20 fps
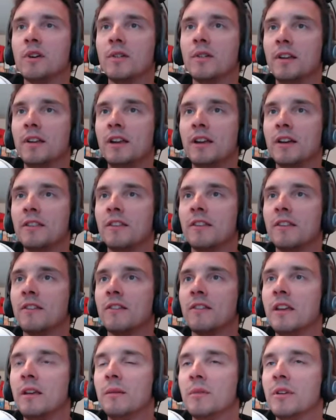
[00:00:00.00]
said he got the
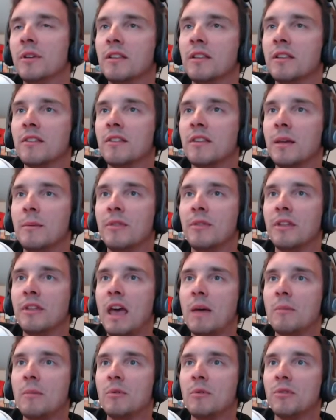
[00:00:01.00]
same thing
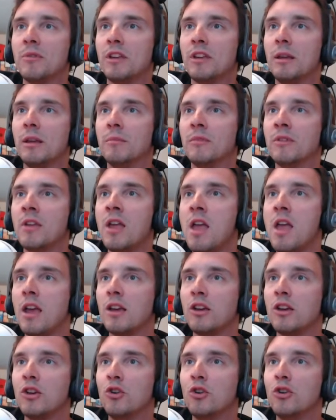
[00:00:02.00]
happened with the game
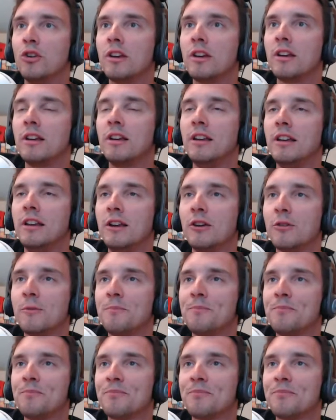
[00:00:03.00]
Gungnir.